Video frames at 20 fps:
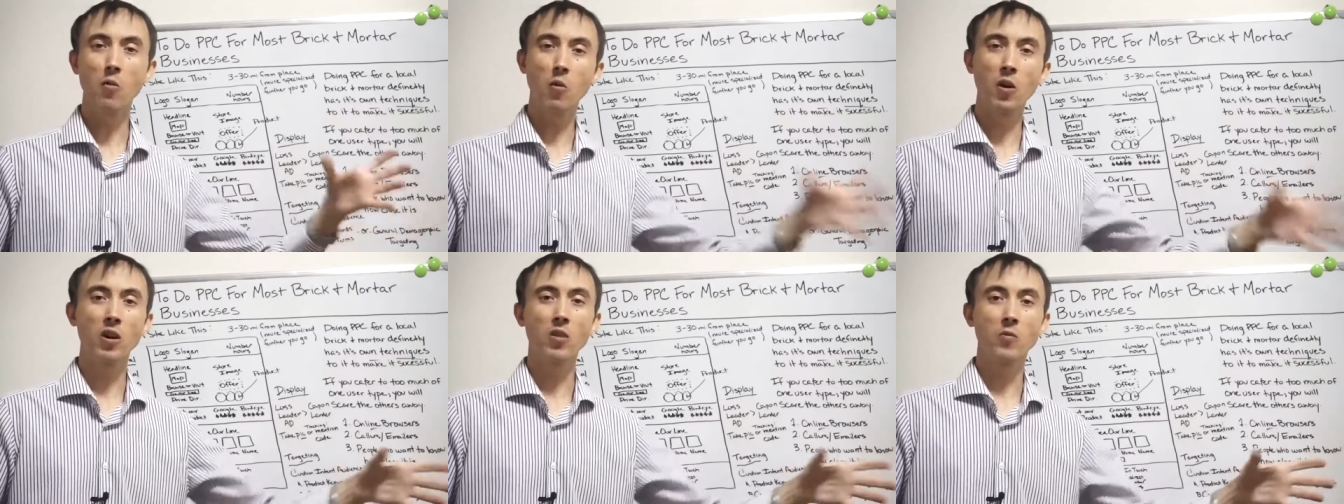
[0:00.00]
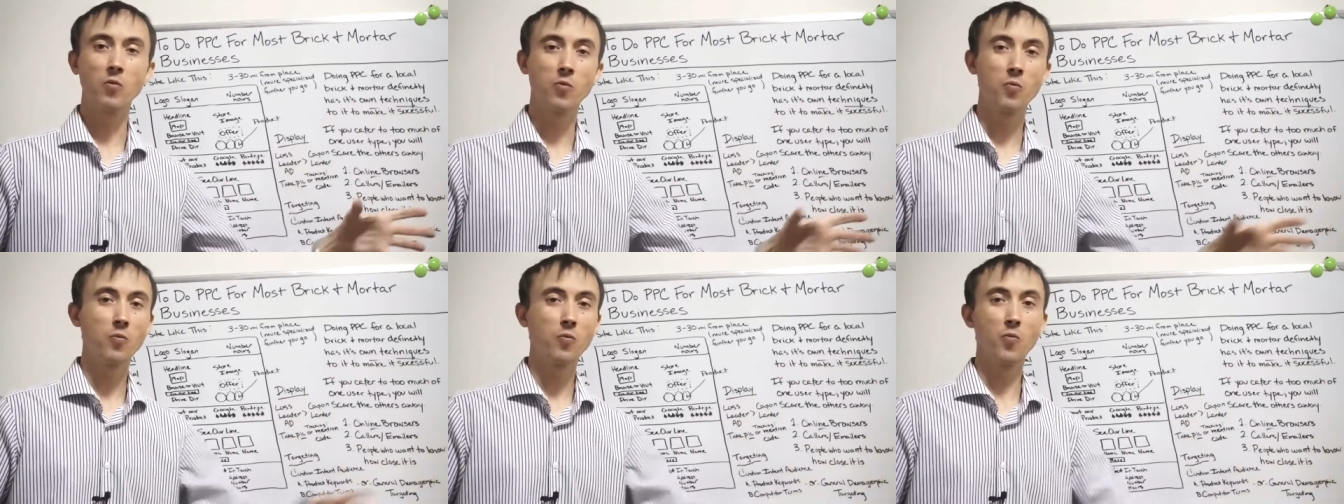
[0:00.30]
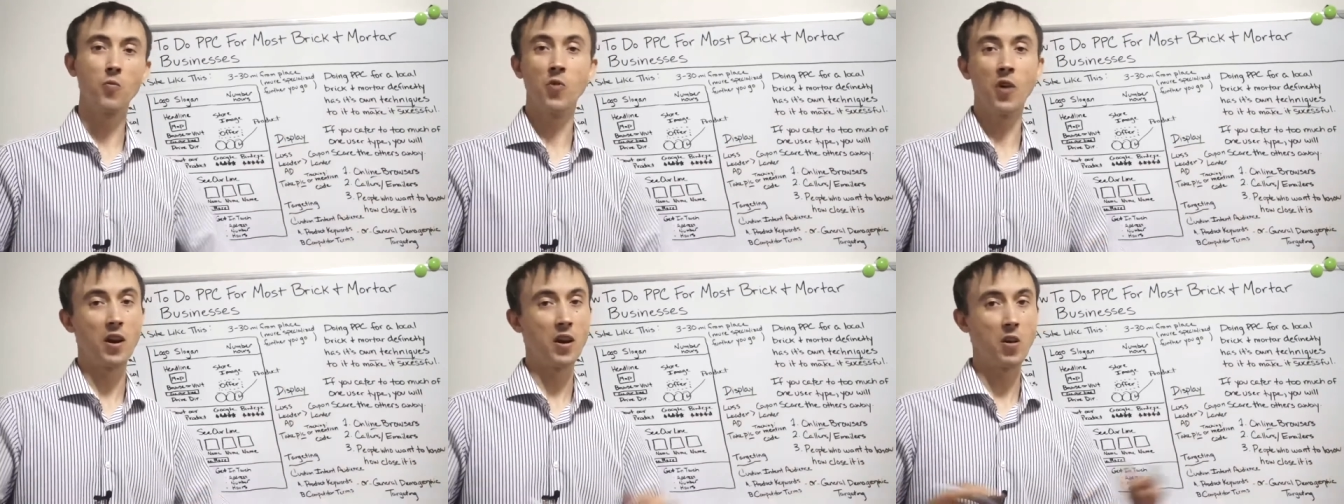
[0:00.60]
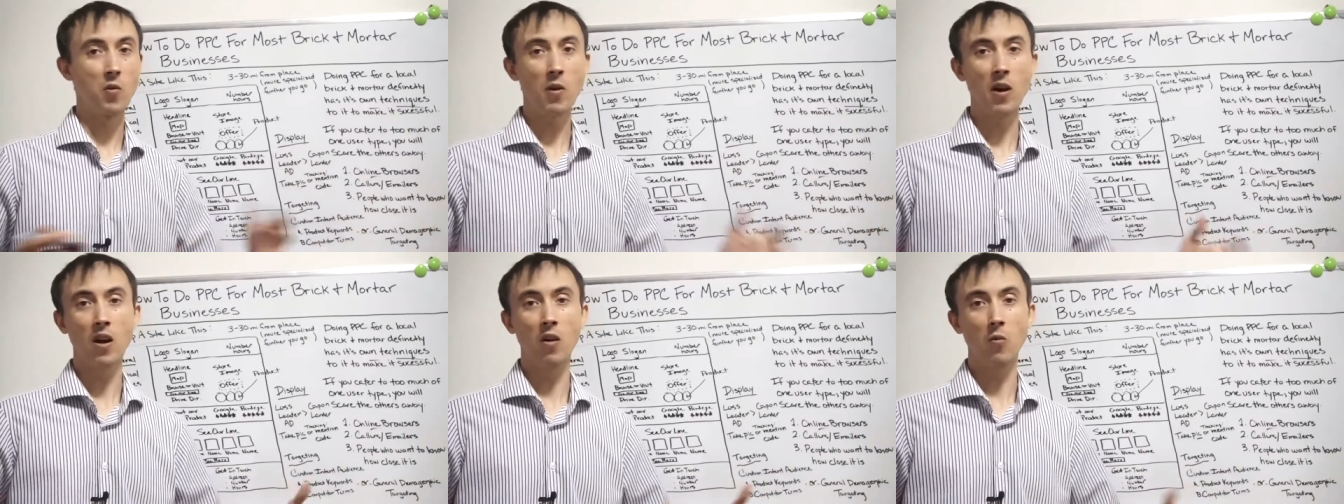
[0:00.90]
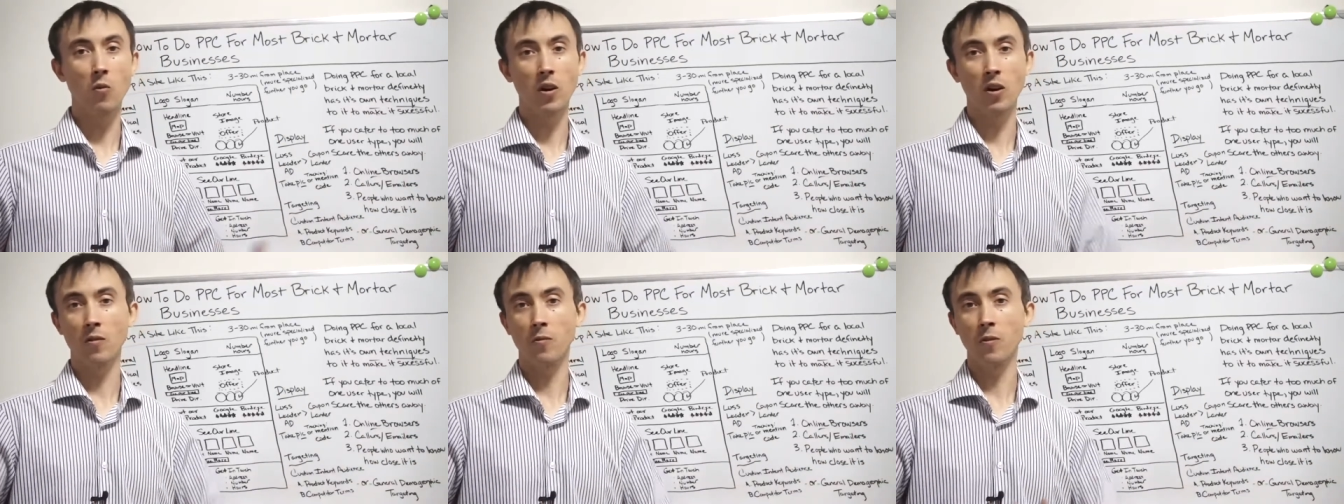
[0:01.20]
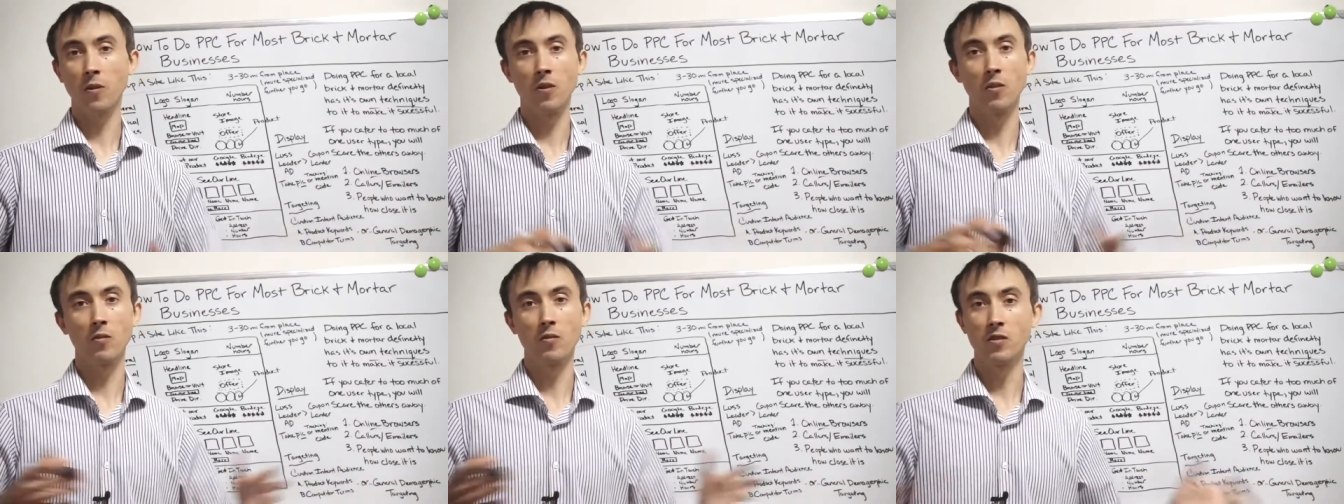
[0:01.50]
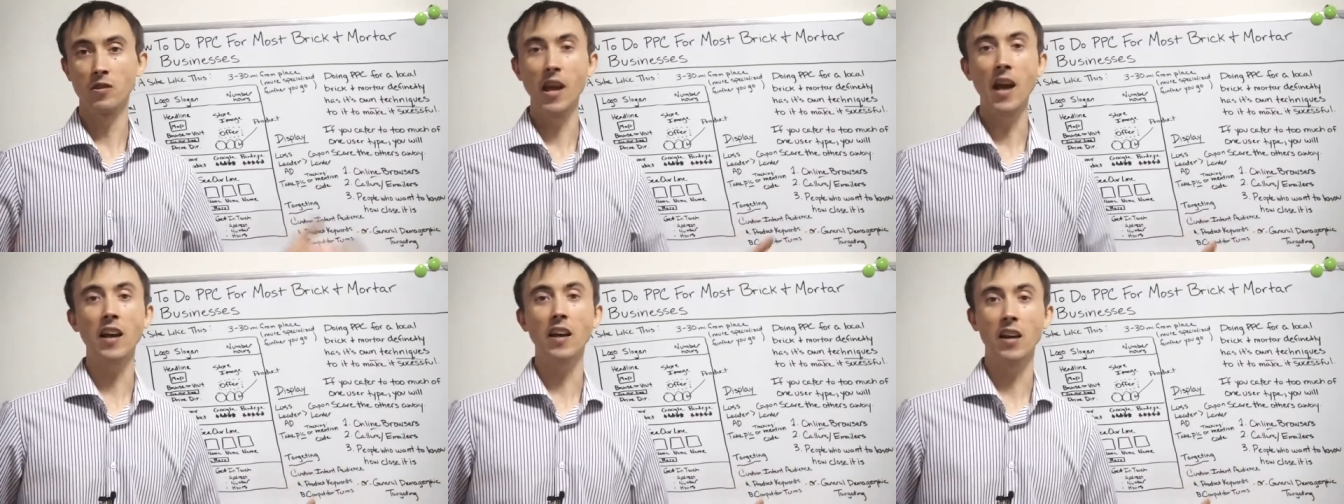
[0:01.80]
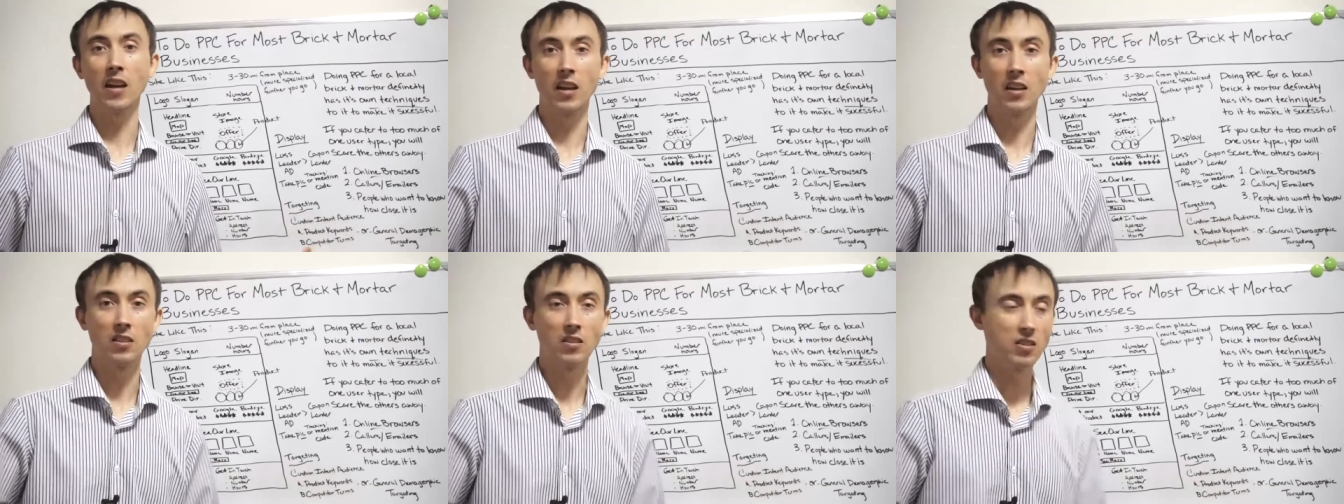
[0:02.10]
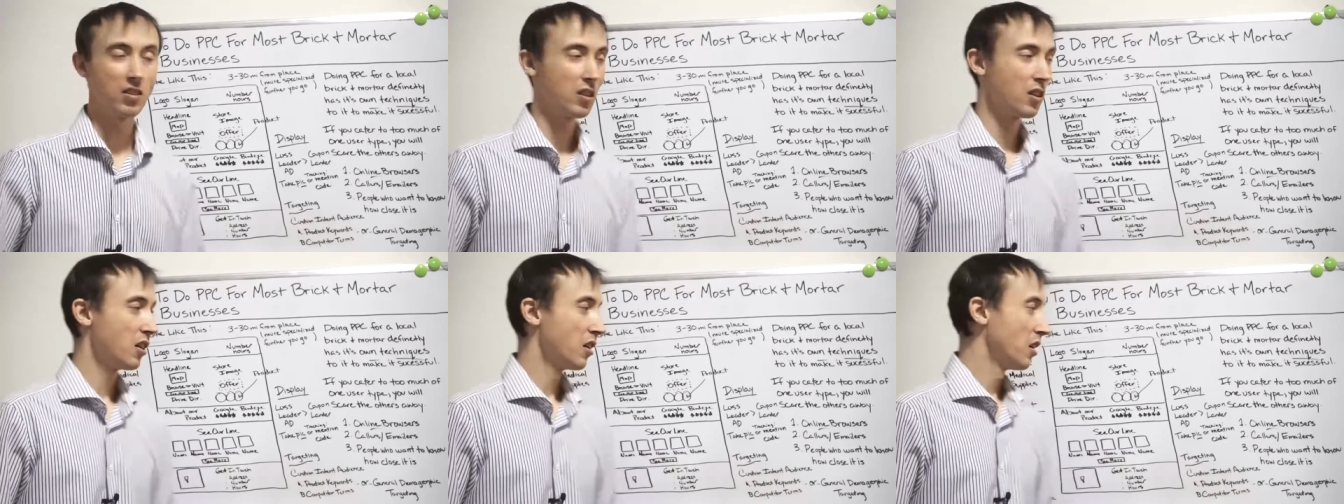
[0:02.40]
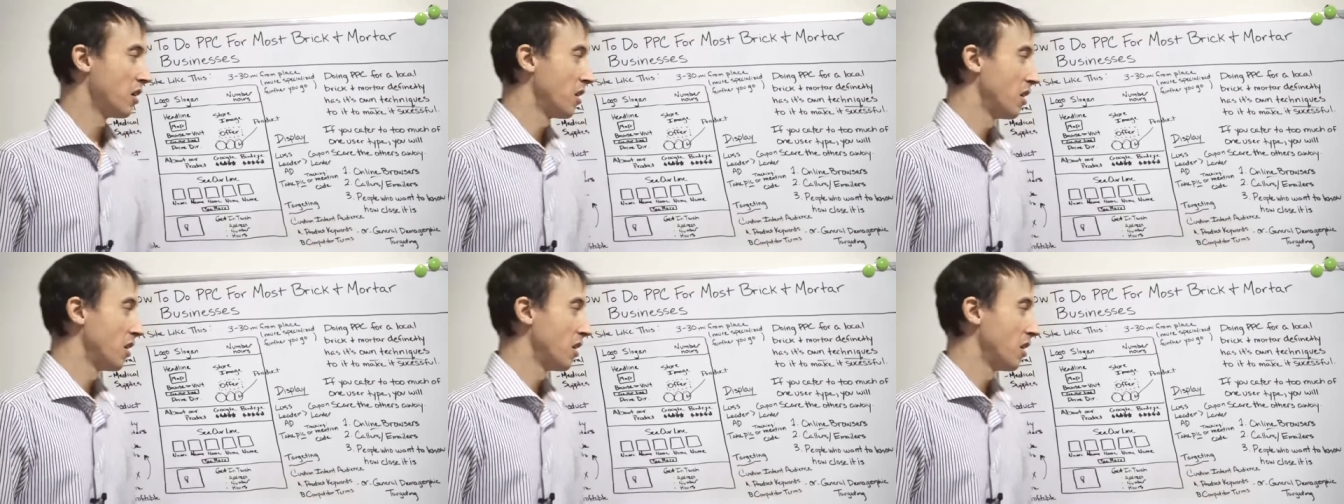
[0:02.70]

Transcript: and it worked very well, worked for decades.